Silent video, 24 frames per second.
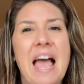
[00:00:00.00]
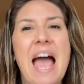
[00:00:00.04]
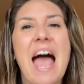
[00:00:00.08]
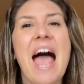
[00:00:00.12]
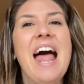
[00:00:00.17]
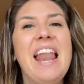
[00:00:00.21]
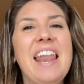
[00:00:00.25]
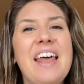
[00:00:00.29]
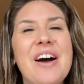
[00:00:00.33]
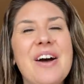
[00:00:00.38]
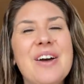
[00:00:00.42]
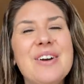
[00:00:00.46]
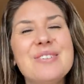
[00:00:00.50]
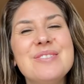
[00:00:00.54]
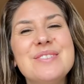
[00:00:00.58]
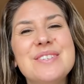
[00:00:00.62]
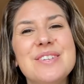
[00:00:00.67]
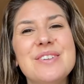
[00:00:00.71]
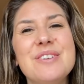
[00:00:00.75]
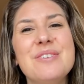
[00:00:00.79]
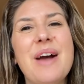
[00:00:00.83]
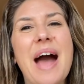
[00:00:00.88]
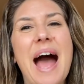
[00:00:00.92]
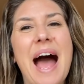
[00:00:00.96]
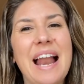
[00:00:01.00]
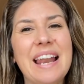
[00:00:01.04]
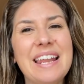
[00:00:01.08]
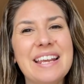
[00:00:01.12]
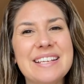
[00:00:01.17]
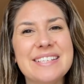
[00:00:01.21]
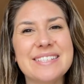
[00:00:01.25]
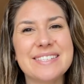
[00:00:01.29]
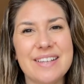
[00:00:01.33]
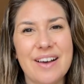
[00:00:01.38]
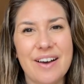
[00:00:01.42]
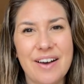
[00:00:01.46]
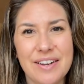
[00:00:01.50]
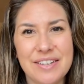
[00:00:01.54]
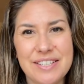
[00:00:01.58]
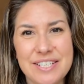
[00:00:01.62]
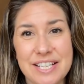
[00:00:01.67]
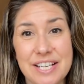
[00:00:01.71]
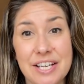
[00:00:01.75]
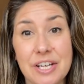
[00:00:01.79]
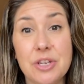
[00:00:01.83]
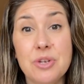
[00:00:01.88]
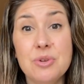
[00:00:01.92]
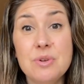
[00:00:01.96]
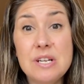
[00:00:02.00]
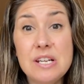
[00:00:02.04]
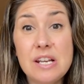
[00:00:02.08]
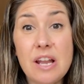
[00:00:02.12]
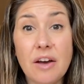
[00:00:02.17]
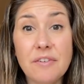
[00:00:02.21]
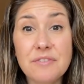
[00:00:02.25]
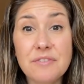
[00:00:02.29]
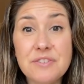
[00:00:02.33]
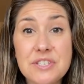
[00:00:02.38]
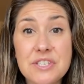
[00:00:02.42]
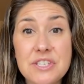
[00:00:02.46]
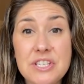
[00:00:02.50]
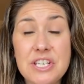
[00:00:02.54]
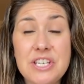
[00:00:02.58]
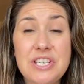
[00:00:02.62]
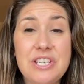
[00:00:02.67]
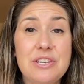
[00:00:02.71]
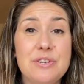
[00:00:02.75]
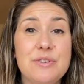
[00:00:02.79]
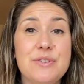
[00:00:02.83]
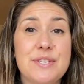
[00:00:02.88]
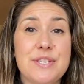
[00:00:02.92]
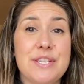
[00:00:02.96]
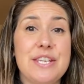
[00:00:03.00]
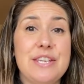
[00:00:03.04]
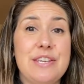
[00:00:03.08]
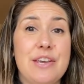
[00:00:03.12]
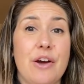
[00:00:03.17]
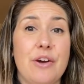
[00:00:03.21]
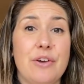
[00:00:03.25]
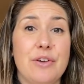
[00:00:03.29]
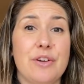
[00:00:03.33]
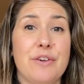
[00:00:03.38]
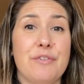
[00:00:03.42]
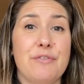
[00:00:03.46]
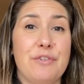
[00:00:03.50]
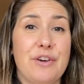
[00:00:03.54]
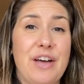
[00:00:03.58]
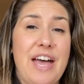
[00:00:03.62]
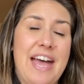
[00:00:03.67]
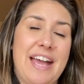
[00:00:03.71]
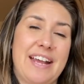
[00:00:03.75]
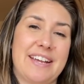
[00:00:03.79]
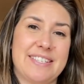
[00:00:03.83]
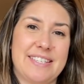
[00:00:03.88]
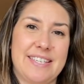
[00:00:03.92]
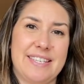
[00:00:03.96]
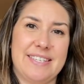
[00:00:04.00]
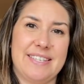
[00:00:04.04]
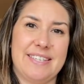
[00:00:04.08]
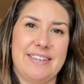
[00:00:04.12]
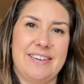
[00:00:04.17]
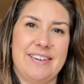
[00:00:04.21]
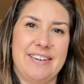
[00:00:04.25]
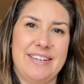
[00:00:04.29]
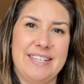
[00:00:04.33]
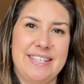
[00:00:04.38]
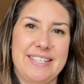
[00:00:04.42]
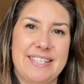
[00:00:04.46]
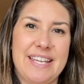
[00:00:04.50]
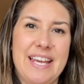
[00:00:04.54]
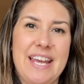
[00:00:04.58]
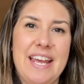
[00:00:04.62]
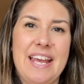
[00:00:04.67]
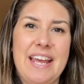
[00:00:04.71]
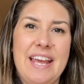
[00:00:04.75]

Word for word: Hello to Alexander, who loves to use the yoga for exercise.